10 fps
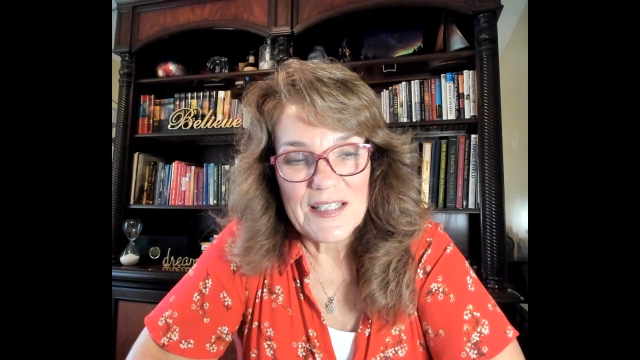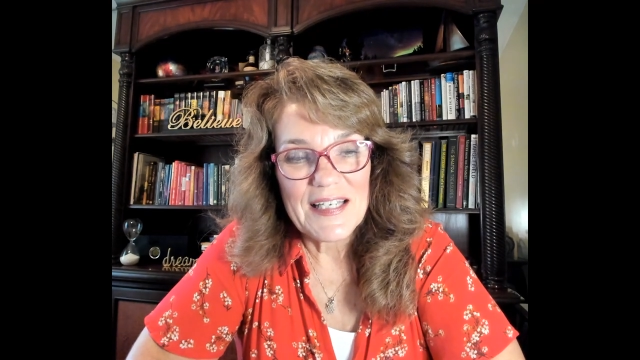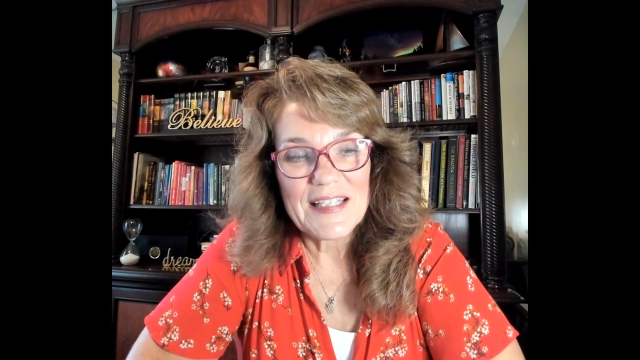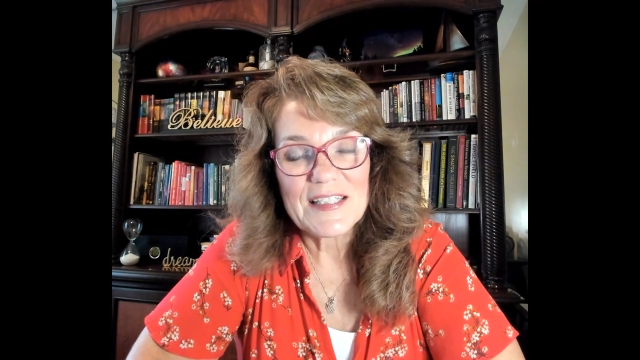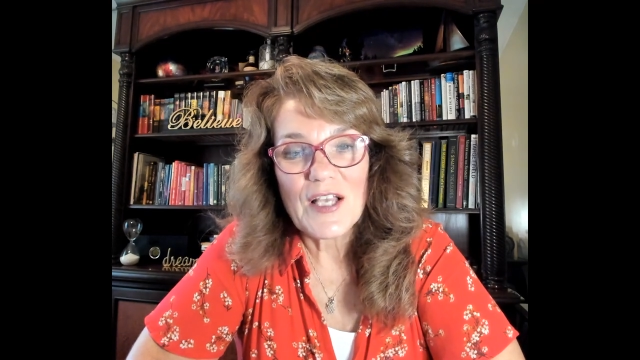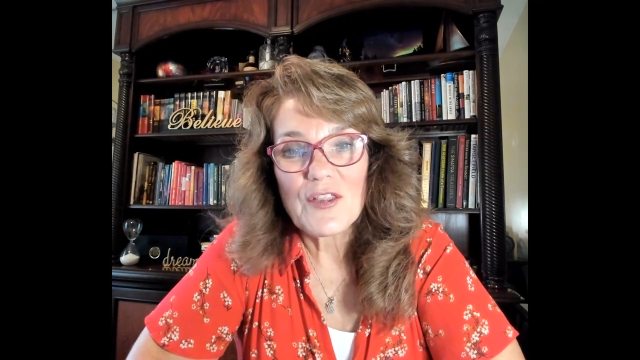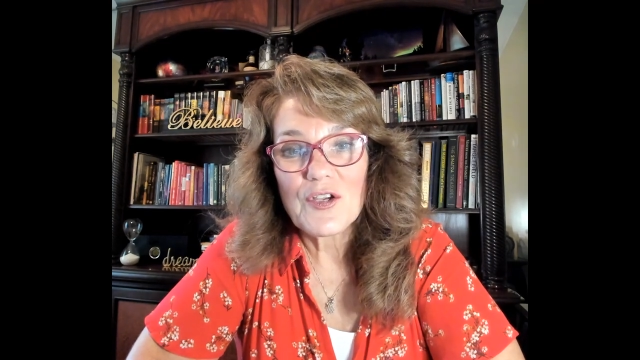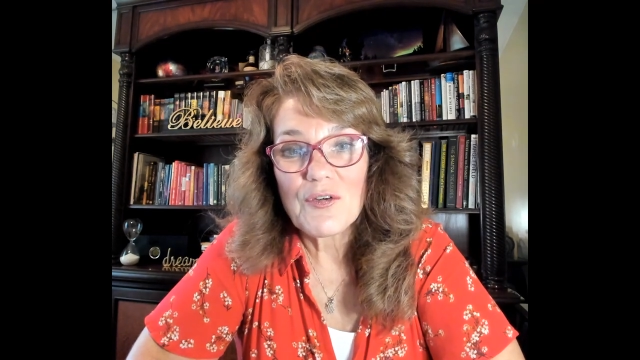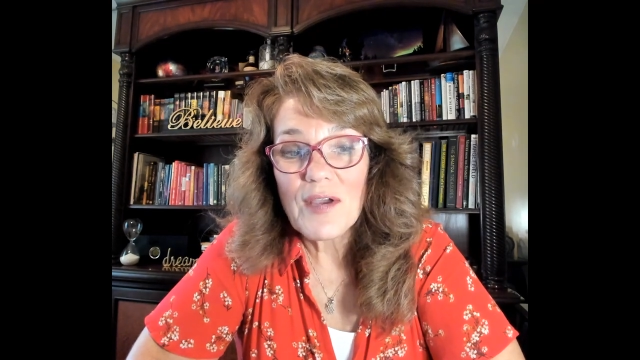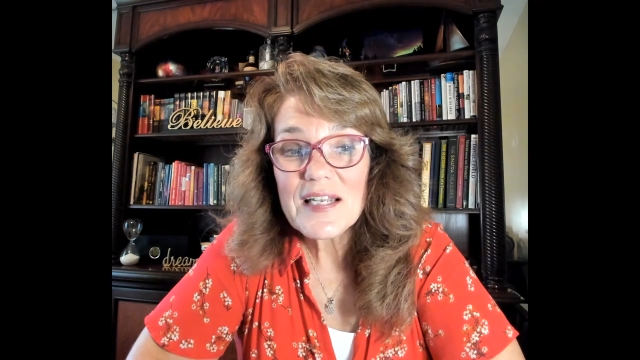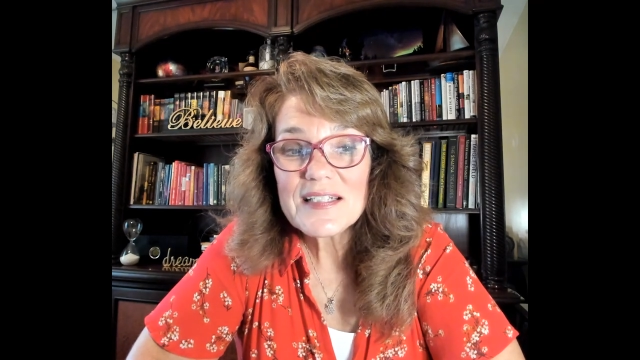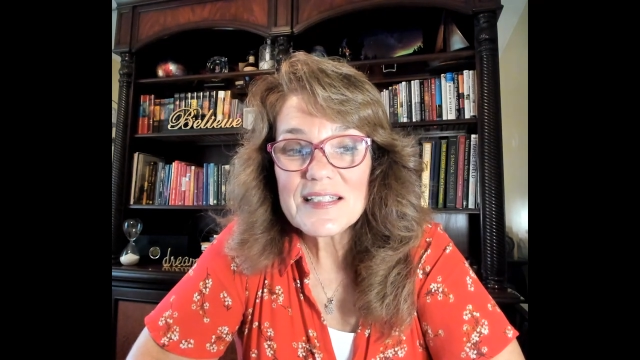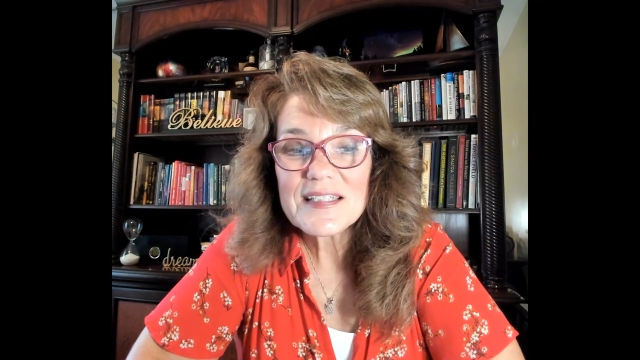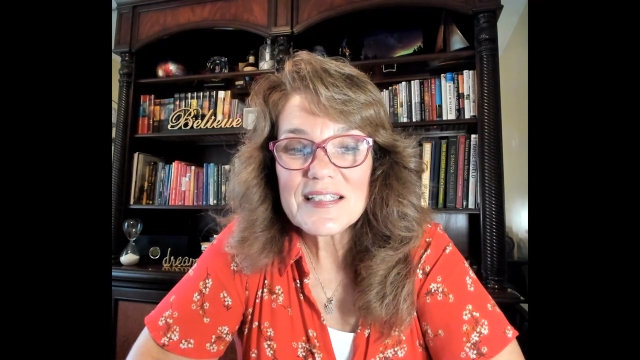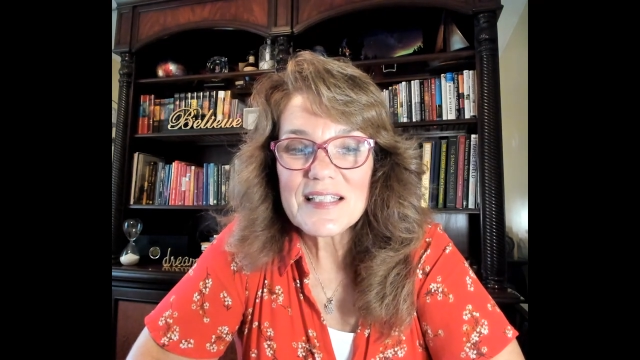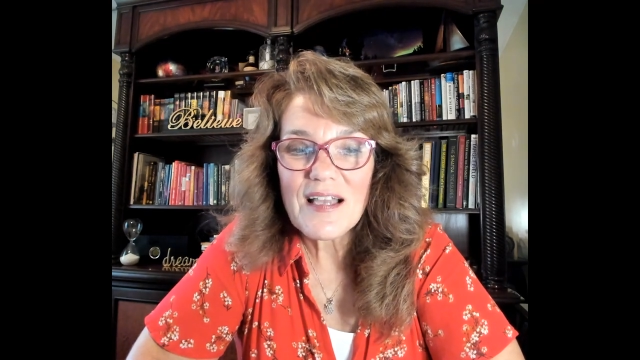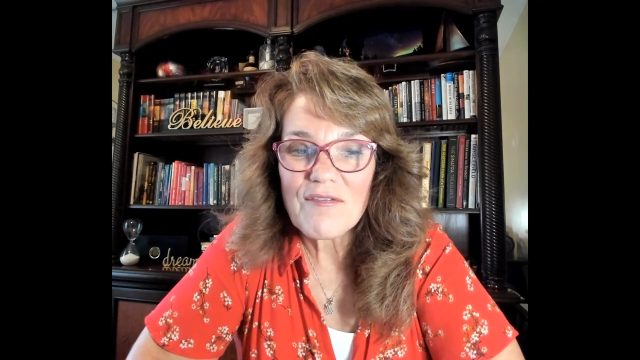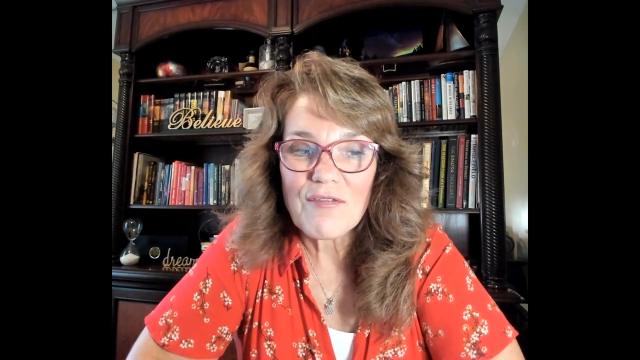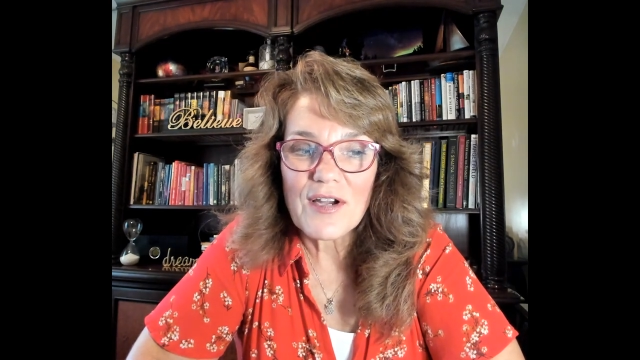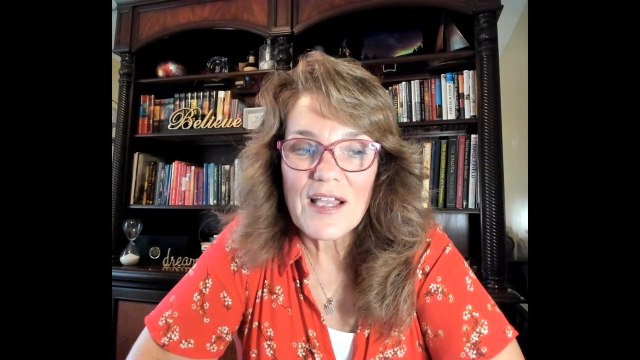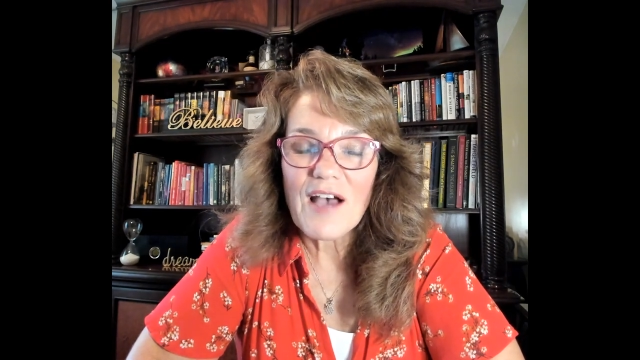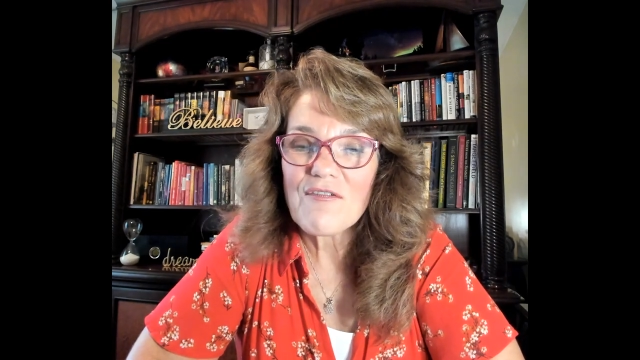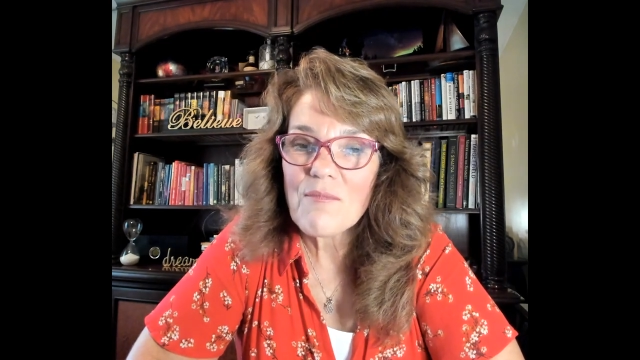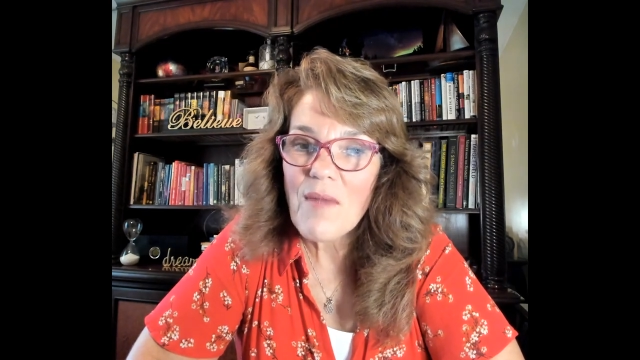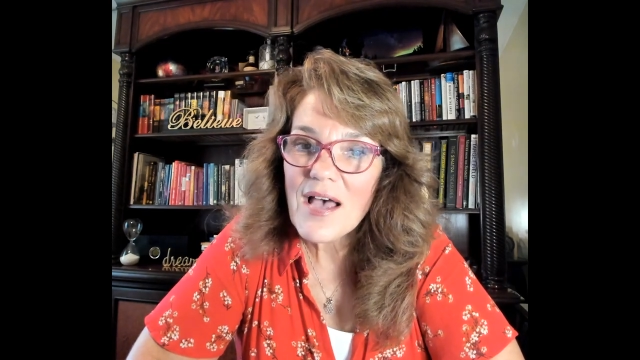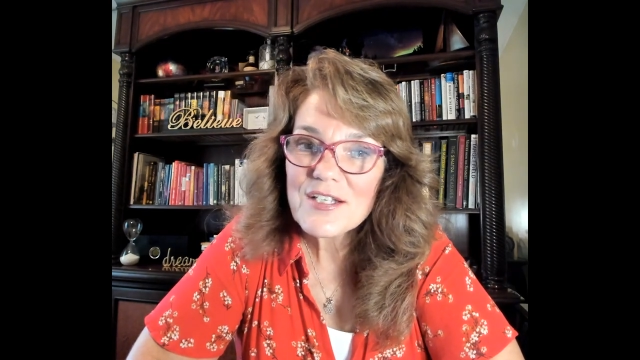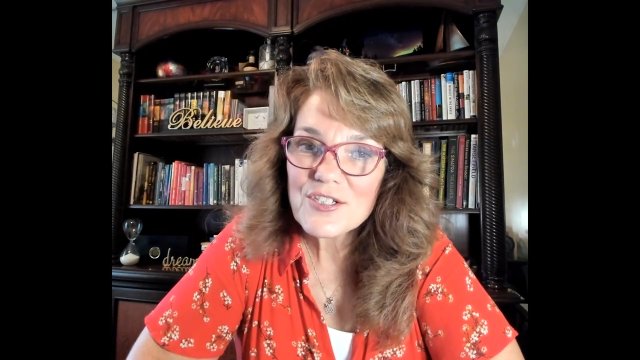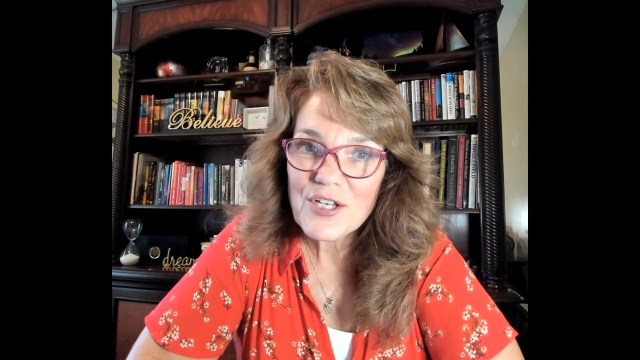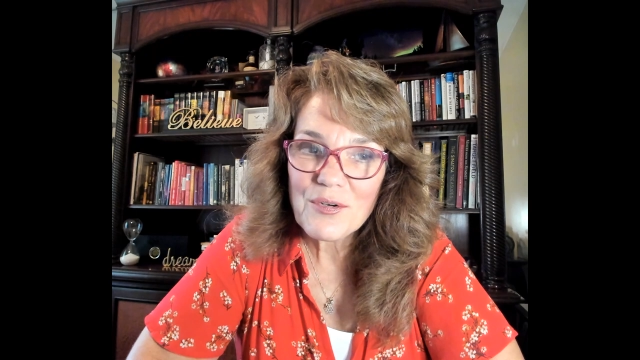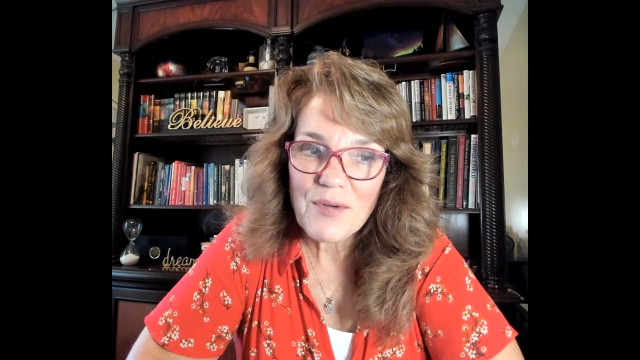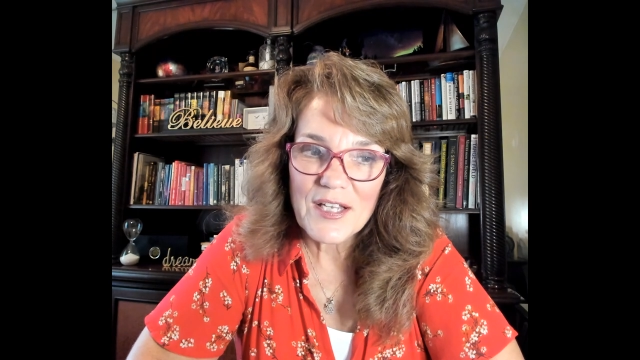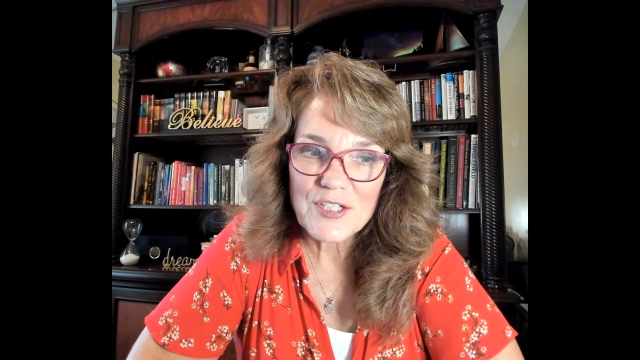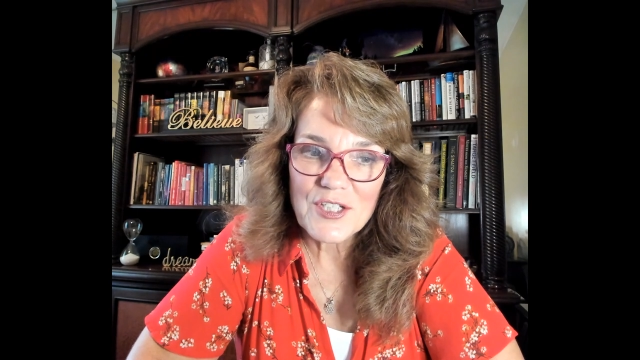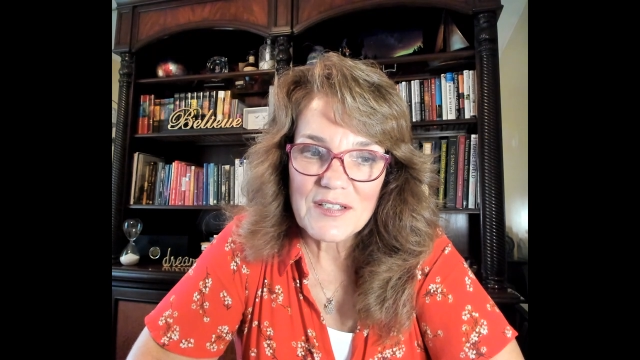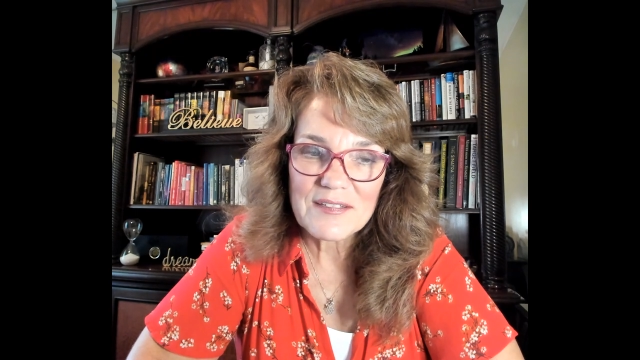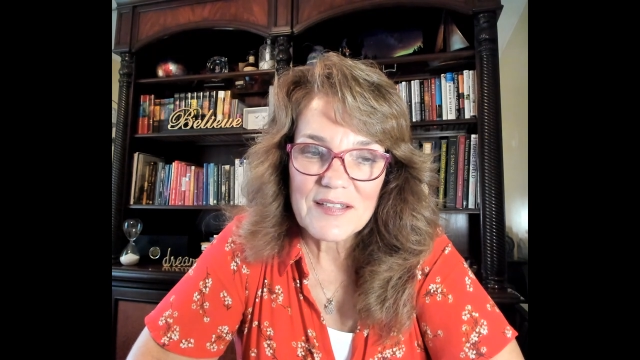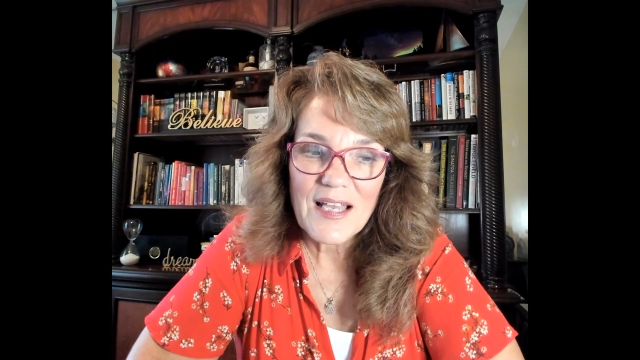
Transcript: is the greatest discovery of my generation